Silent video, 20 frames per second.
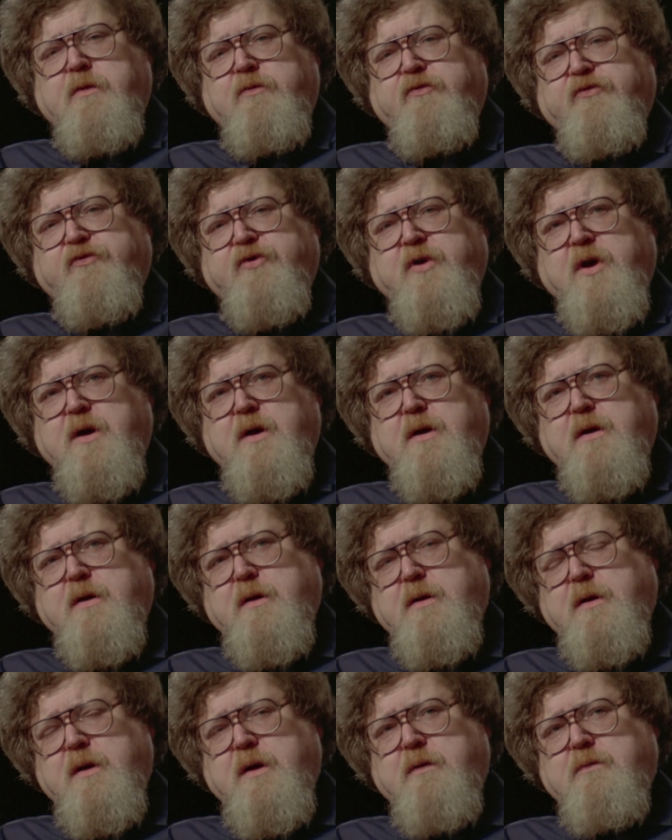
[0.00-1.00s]
have thought
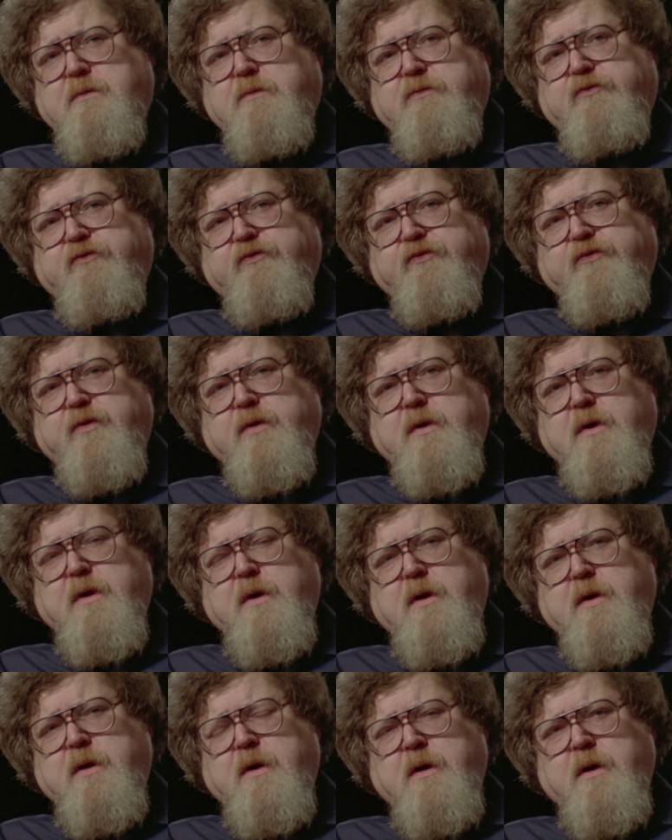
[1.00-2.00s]
of
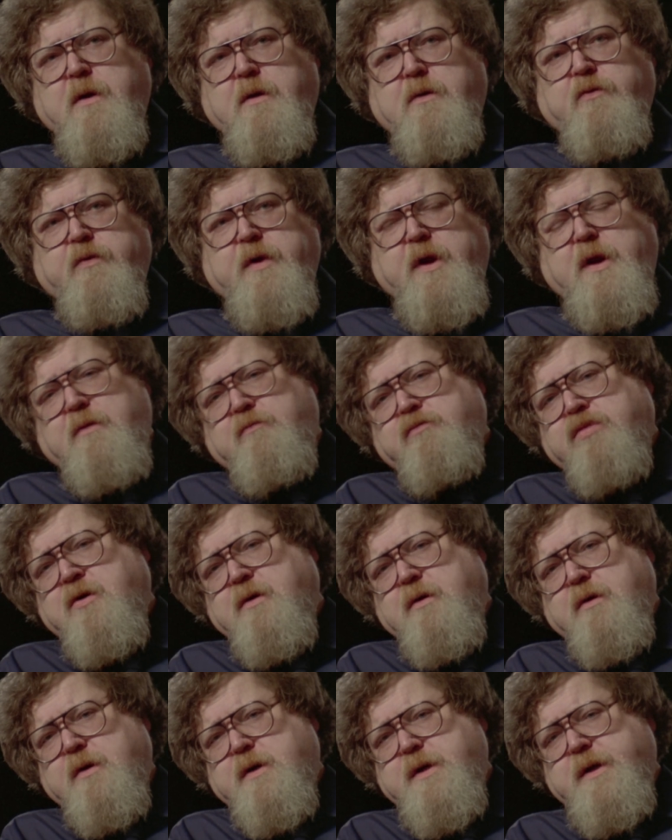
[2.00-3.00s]
reading
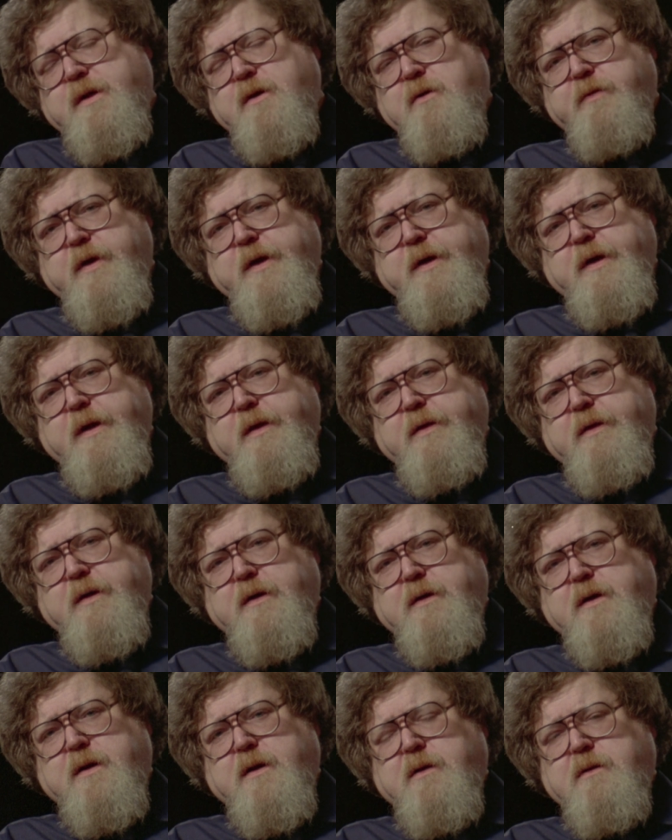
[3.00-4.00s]
books in the way
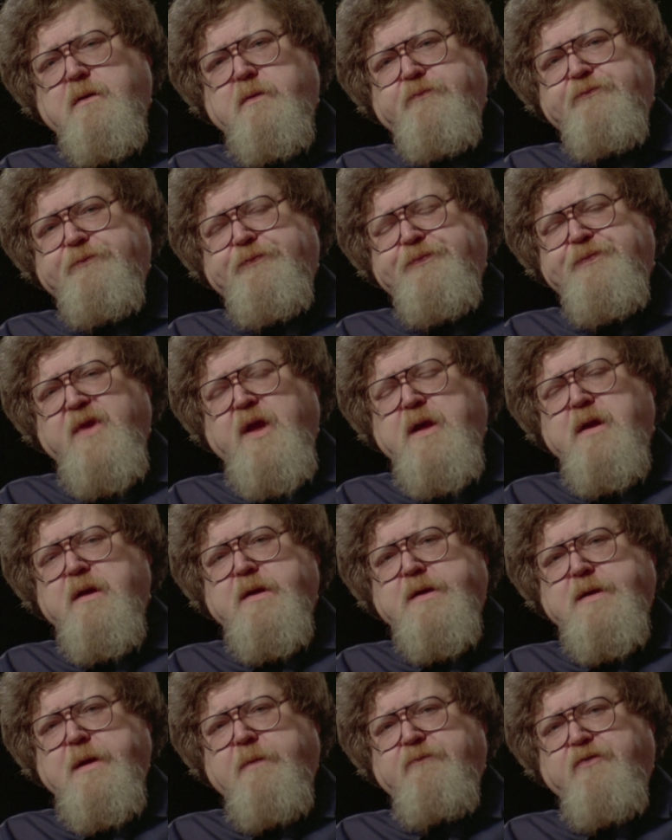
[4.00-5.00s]
that
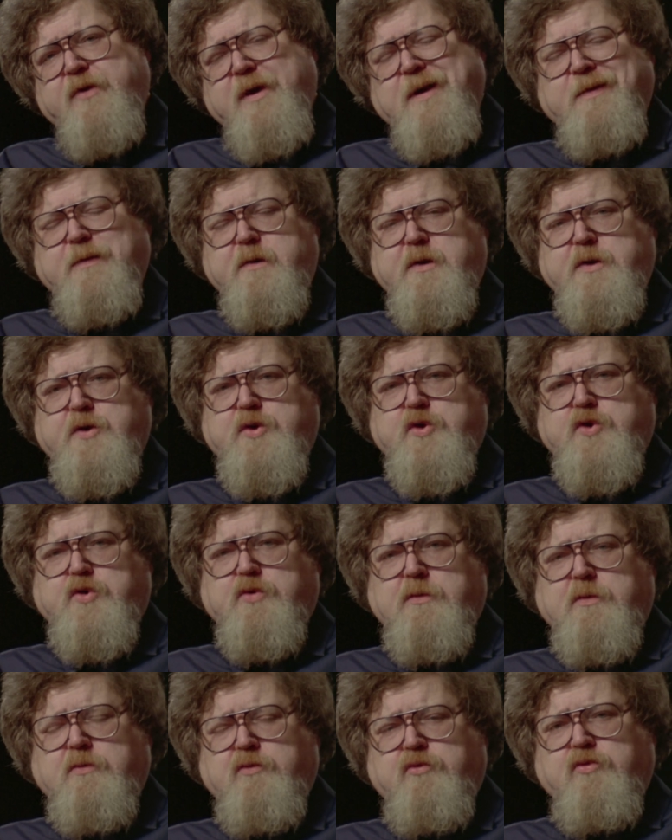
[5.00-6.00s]
some fathers
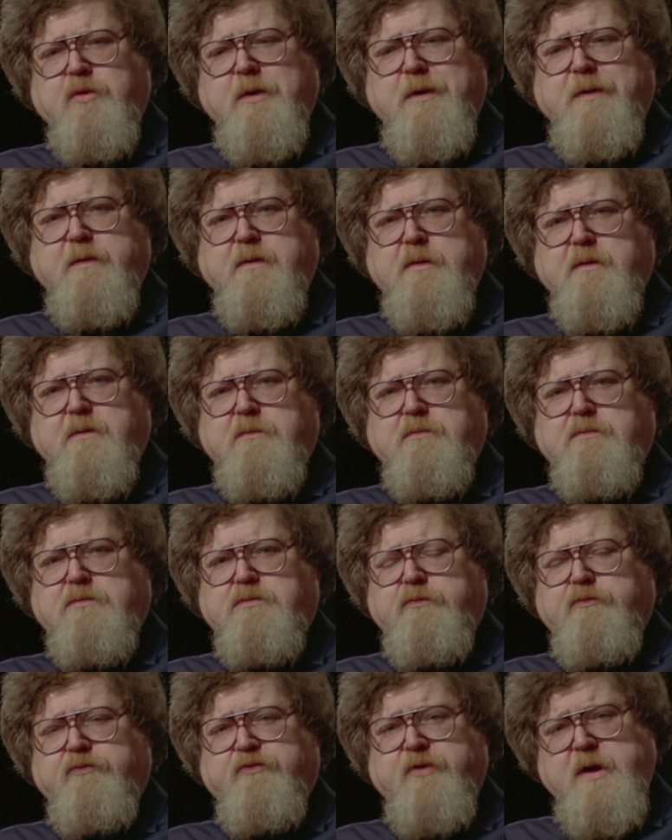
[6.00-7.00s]
would
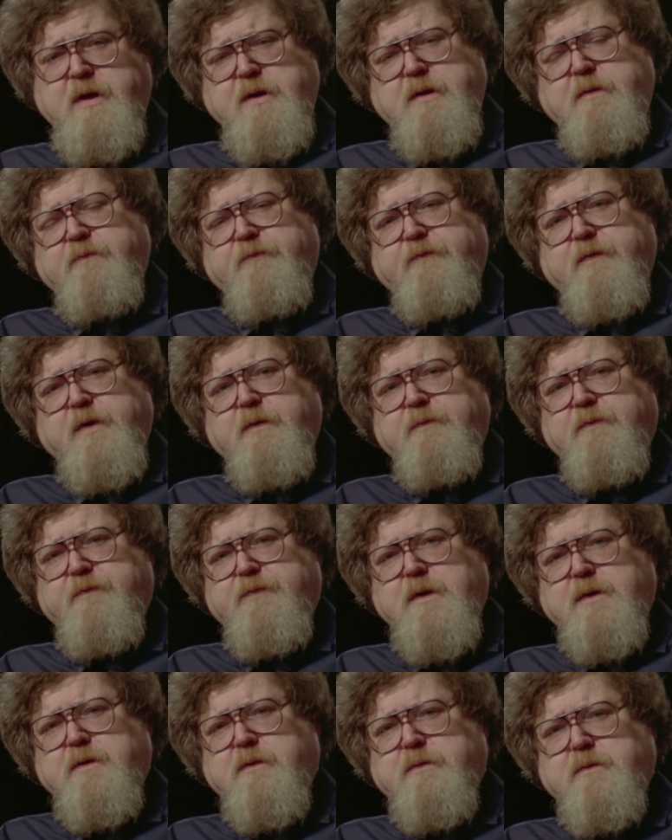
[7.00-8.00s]
think of
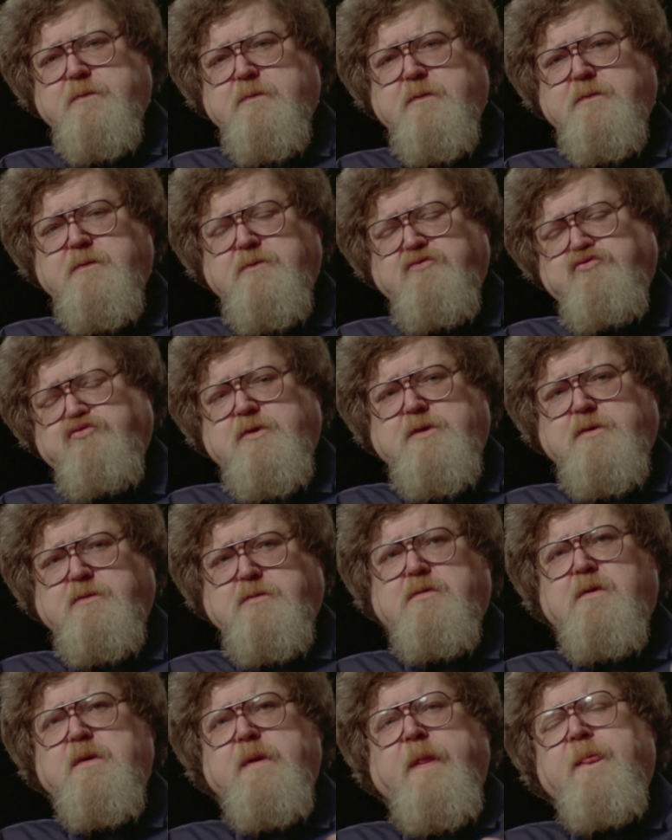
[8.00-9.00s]
you
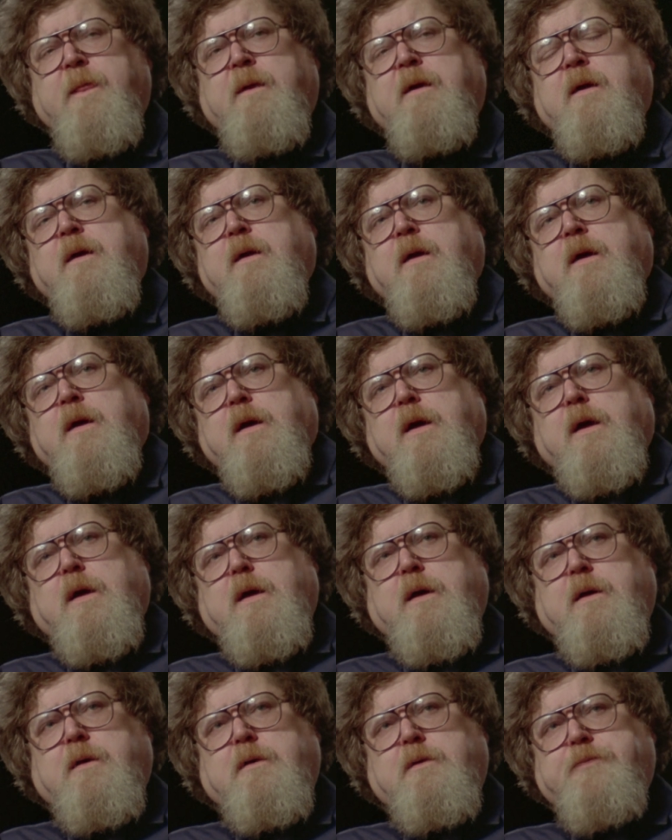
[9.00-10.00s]
know.
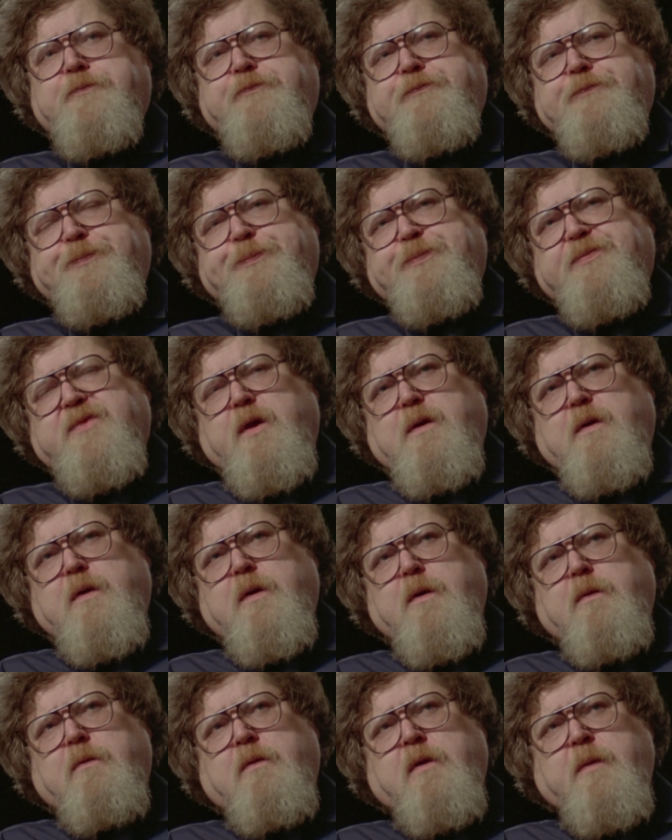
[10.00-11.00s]
Well,
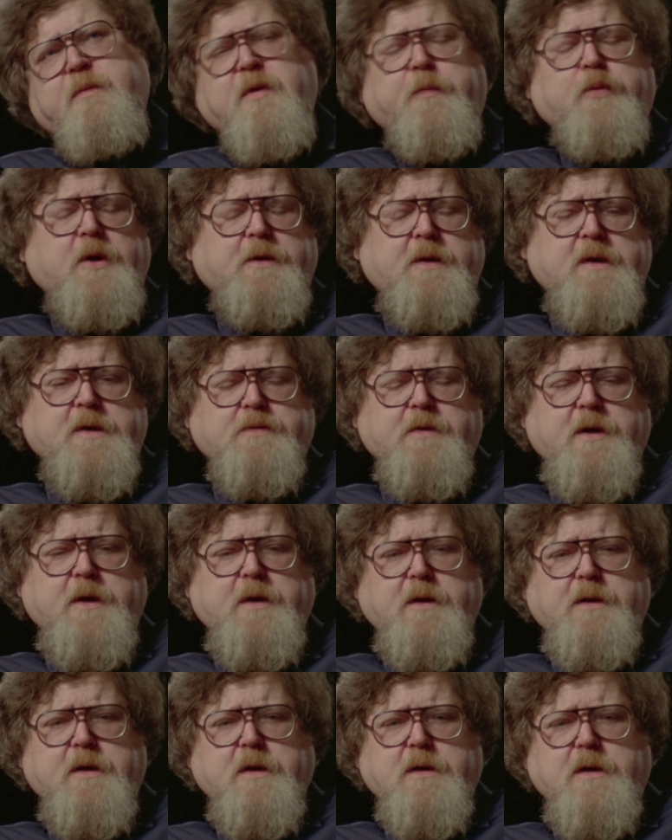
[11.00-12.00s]
let me put it this
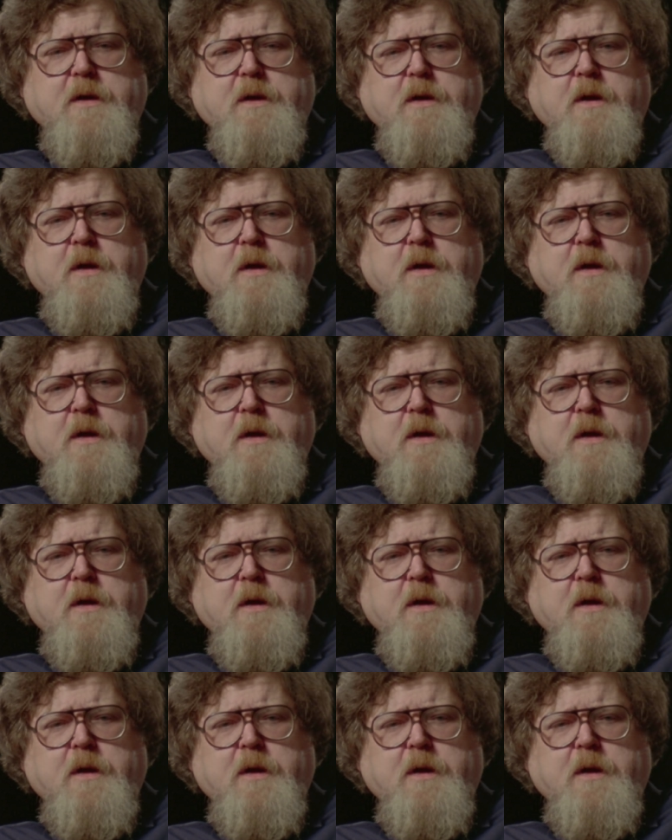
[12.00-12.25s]
way: that